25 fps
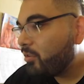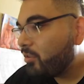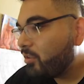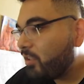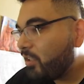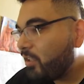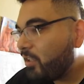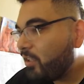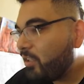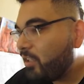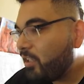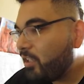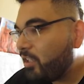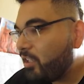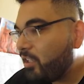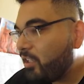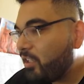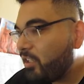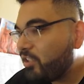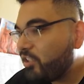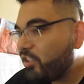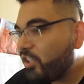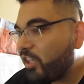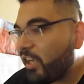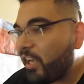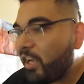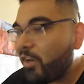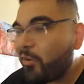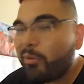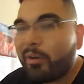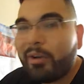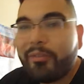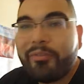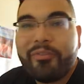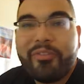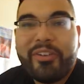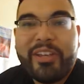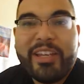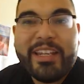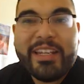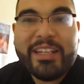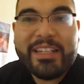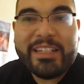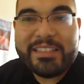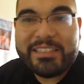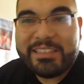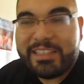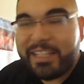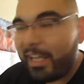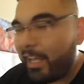know, let's check out graffiti,
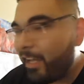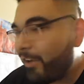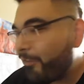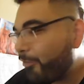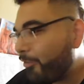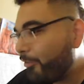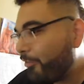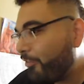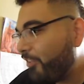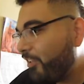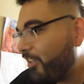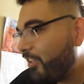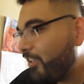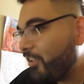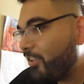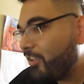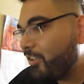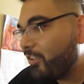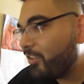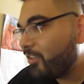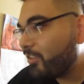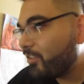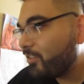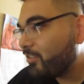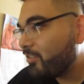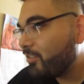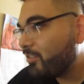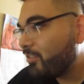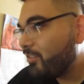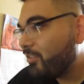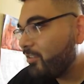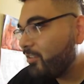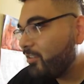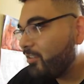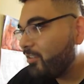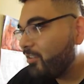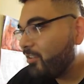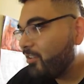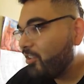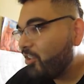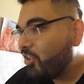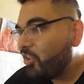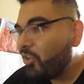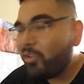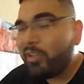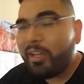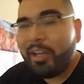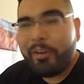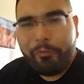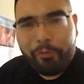see how graffiti looks. You
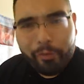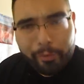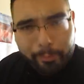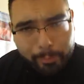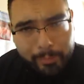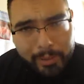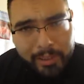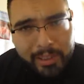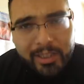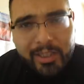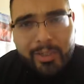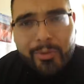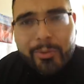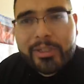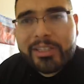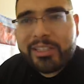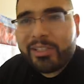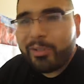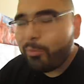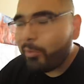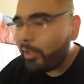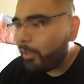know, get familiar with the